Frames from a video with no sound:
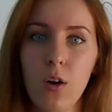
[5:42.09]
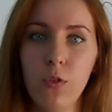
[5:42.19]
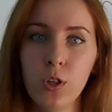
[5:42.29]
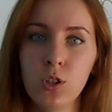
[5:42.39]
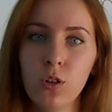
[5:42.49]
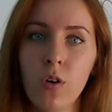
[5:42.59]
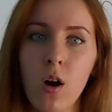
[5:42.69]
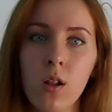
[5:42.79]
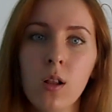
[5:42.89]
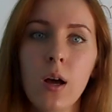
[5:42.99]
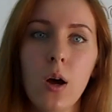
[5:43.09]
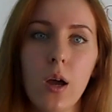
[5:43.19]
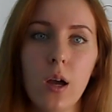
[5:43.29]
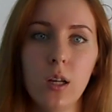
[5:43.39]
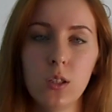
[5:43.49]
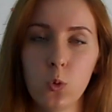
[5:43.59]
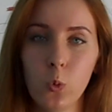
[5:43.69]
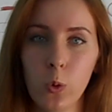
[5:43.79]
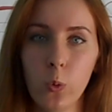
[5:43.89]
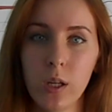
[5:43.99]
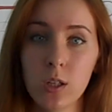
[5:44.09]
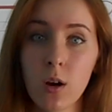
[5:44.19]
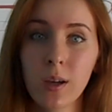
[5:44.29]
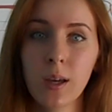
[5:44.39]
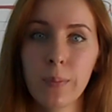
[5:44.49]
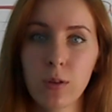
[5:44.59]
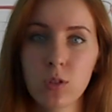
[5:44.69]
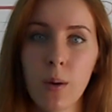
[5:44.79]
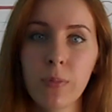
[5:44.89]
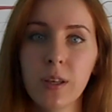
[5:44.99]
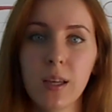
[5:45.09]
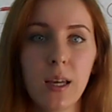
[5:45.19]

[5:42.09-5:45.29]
First of all, it's when we're talking about something